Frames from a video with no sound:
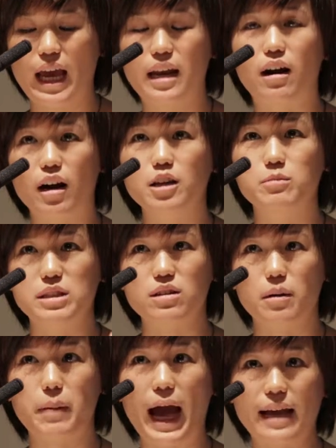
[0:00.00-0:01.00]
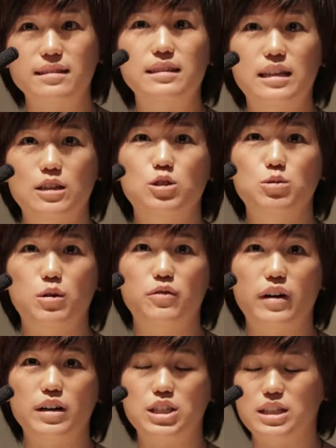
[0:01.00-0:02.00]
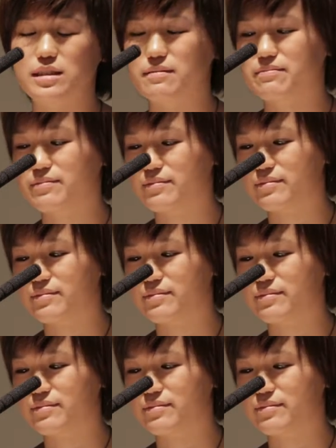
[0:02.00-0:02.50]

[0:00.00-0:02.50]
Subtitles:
and arguments are passed into a function.